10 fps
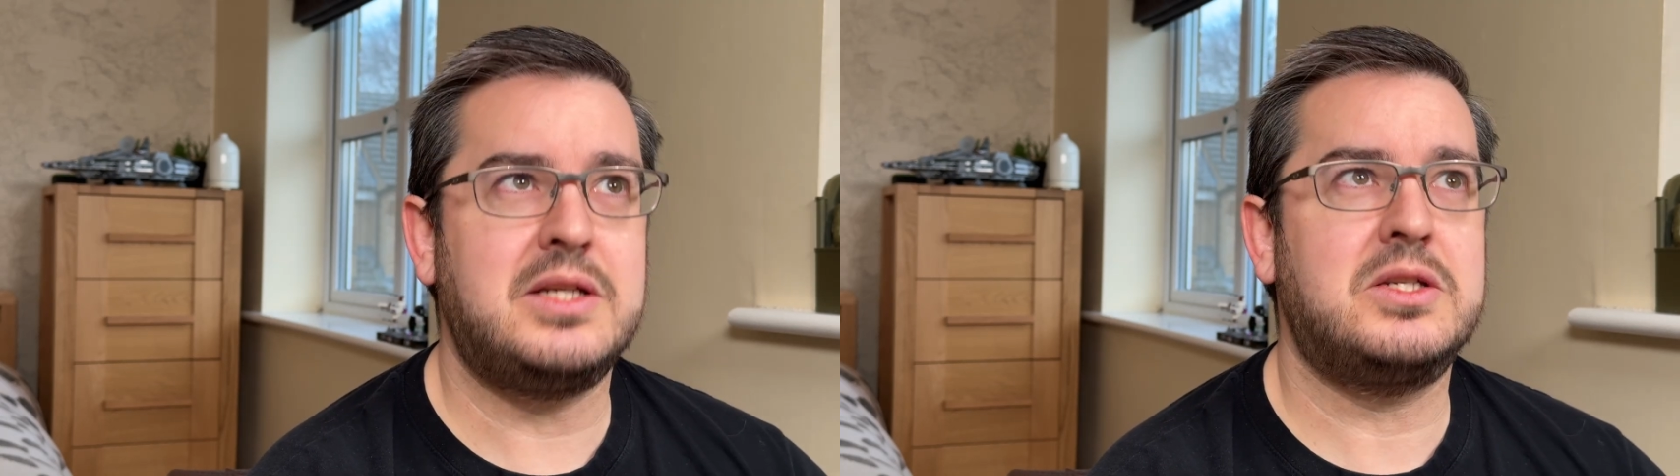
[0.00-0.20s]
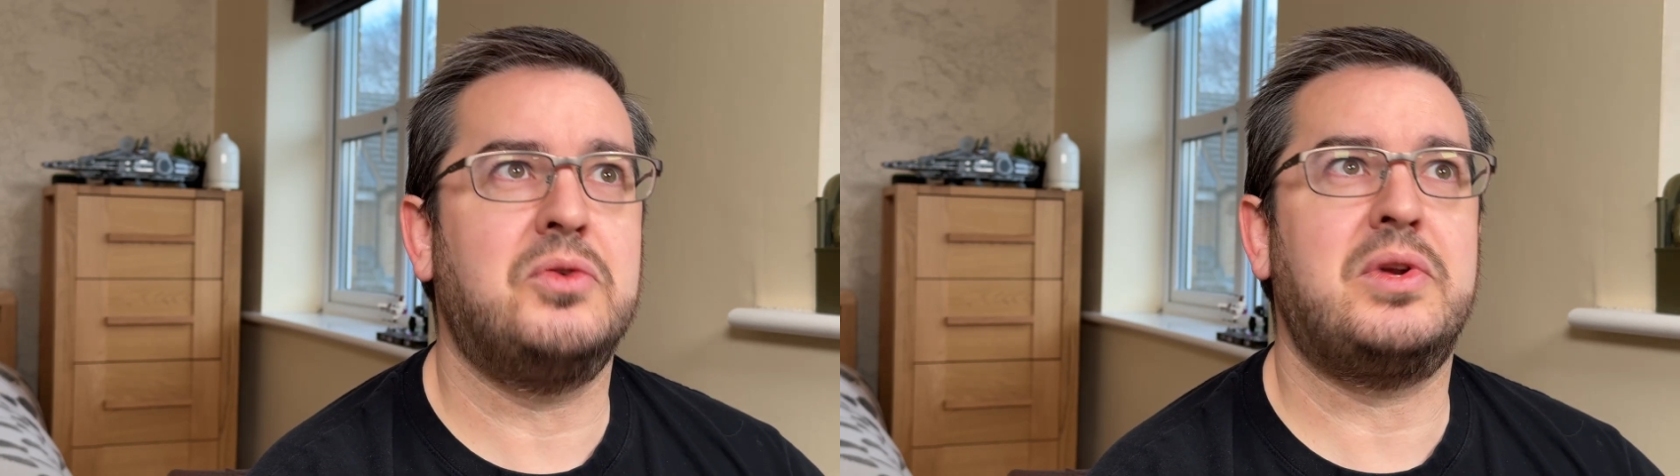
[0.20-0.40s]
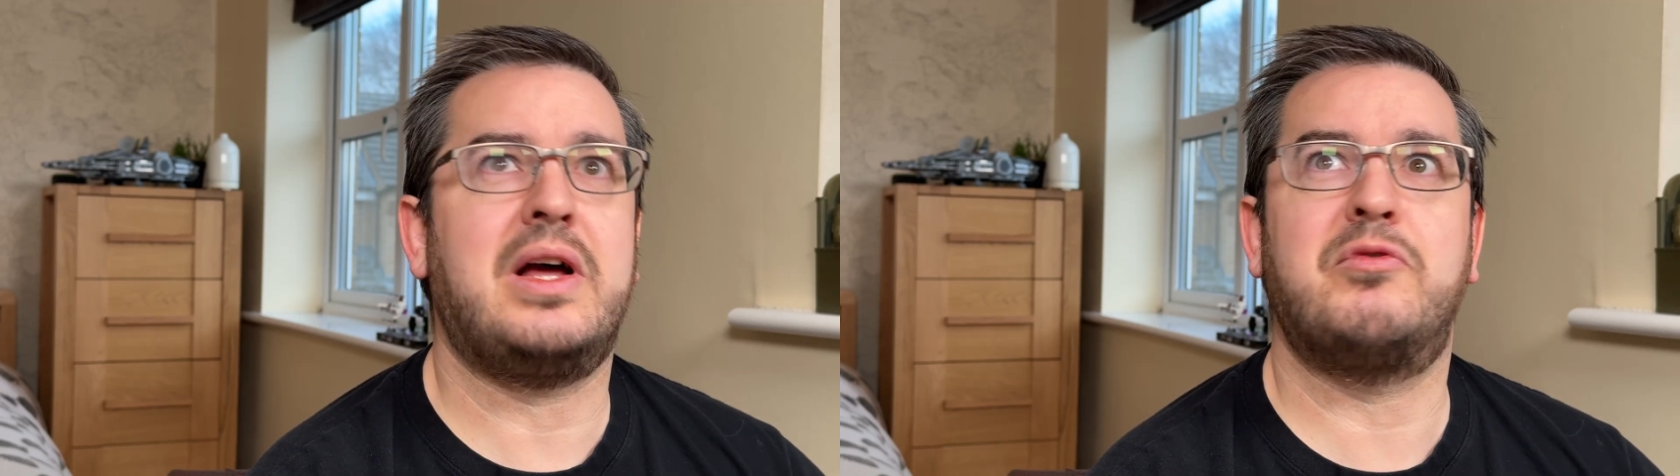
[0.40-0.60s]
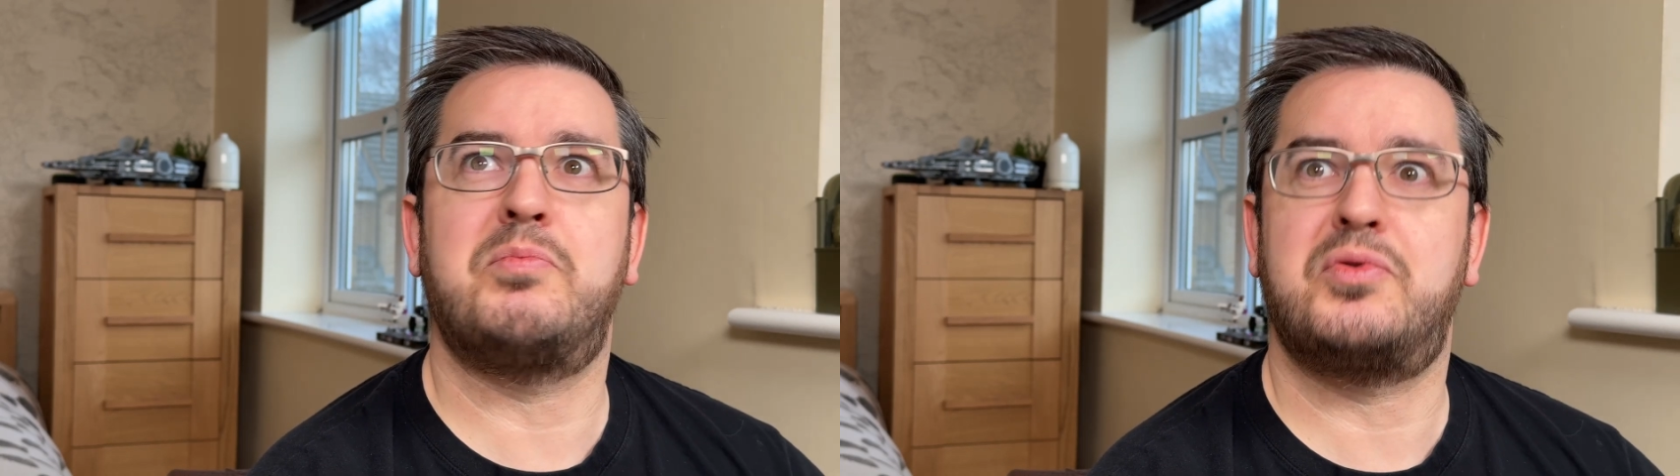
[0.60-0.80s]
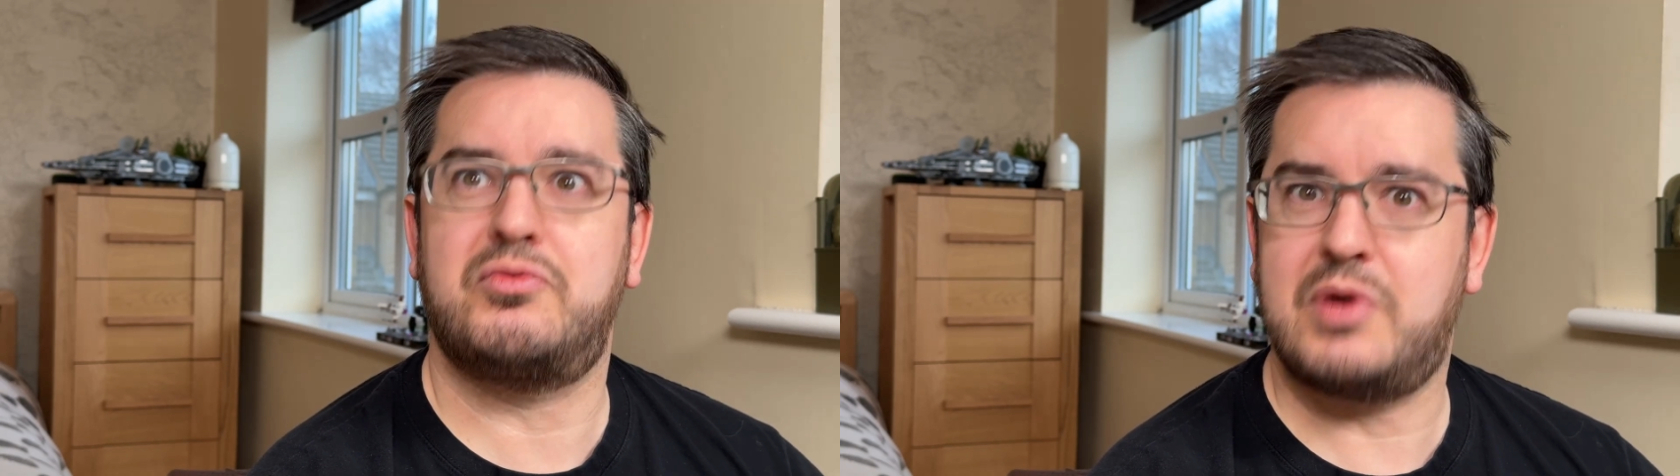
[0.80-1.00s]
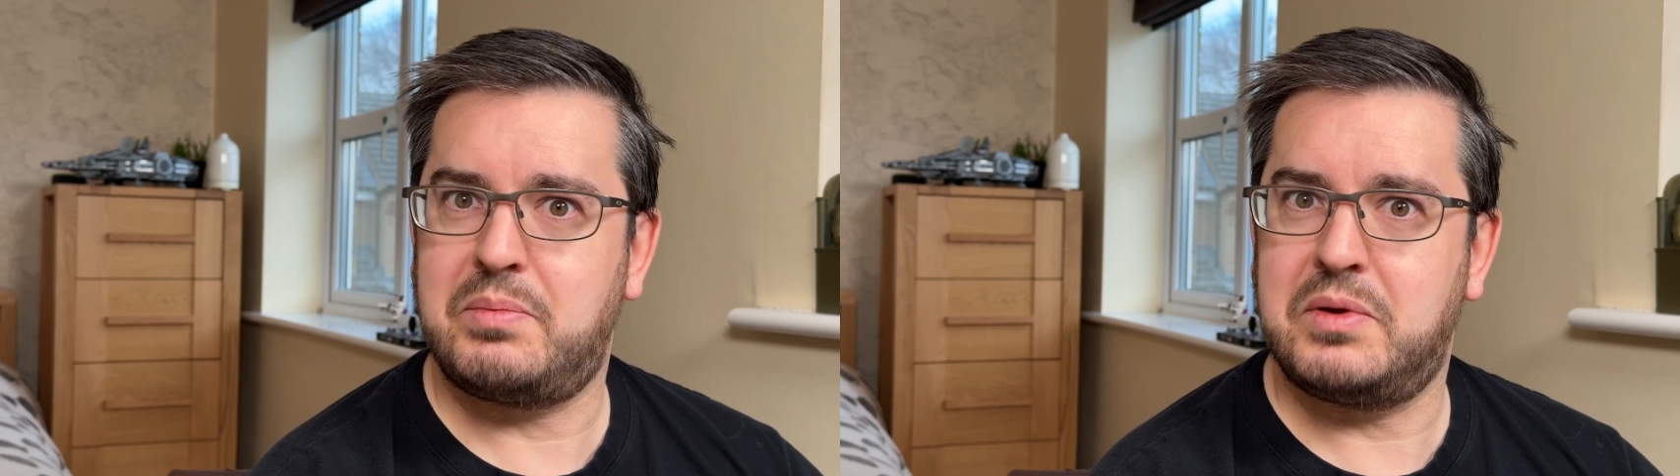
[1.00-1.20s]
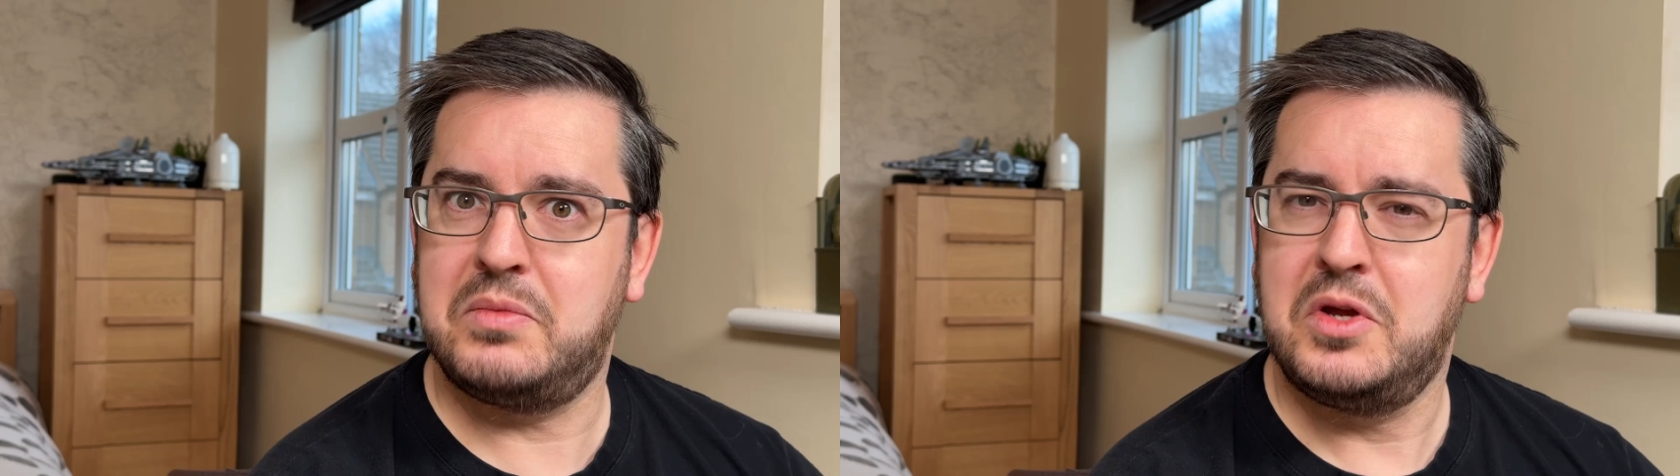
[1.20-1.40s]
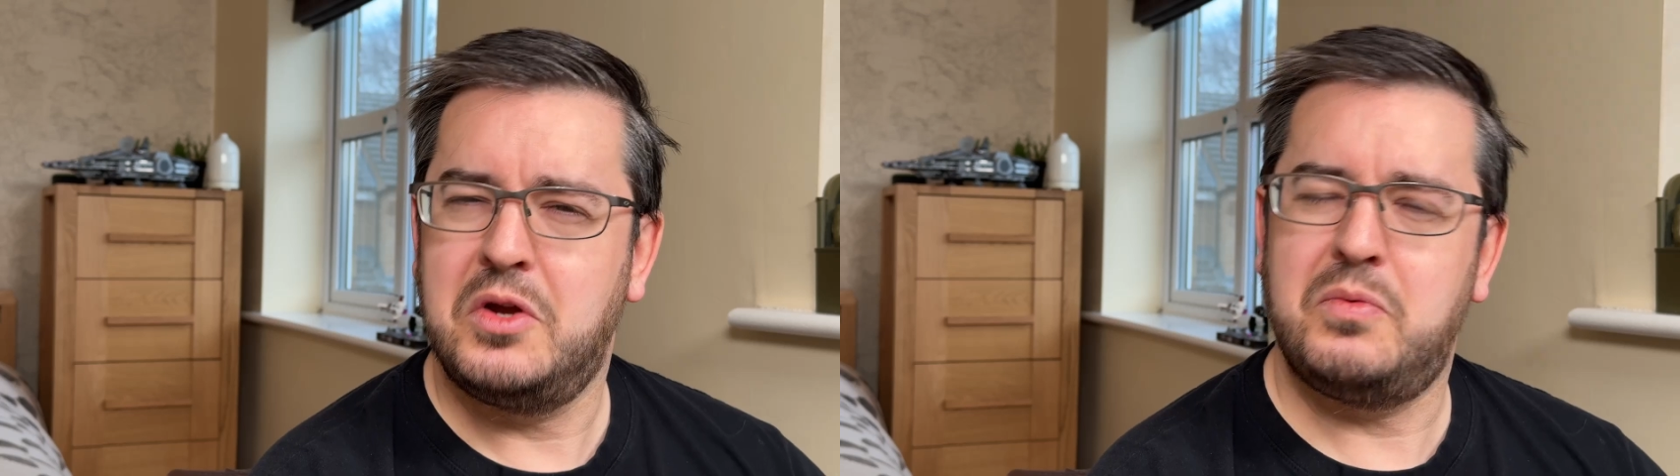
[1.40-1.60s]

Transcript: don't have a problem